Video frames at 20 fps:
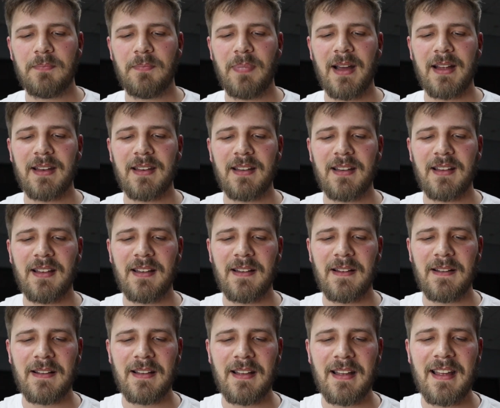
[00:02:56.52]
but
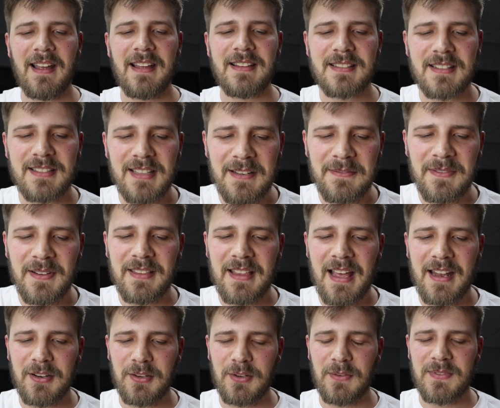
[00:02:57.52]
it's clever
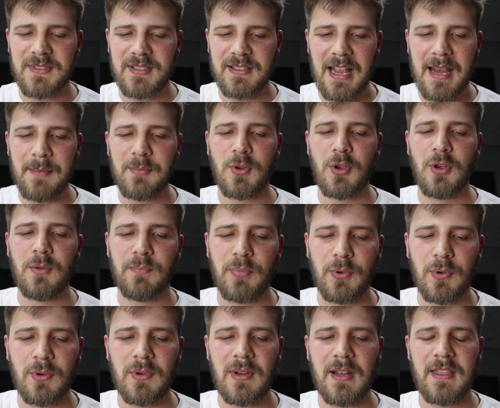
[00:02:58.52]
that you've named her Boo